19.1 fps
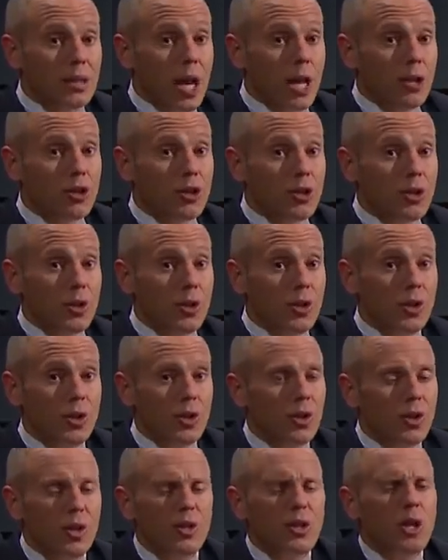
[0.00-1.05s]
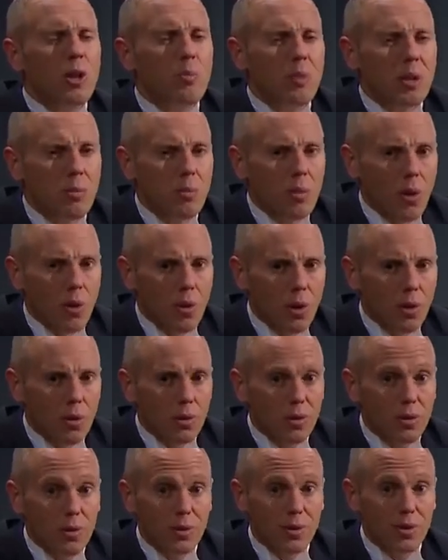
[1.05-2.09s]
Understood? Don't be a
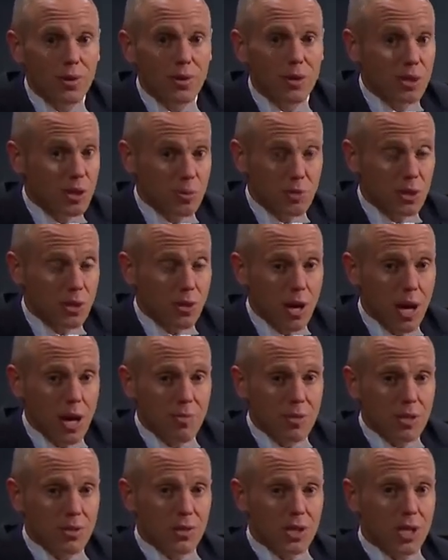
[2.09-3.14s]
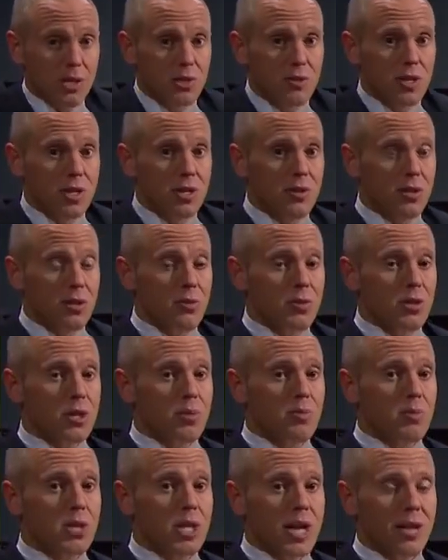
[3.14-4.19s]
moron. Subscribe to Judge Rinder
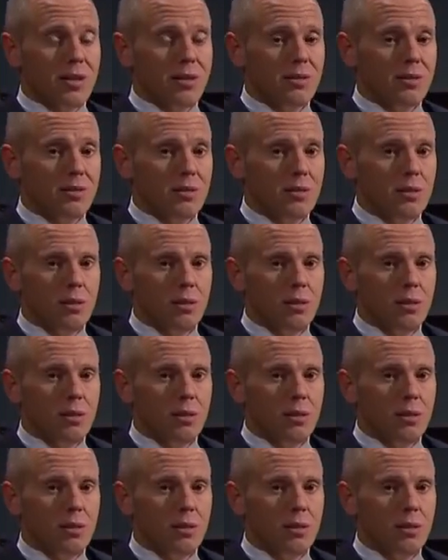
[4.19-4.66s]
YouTube channel.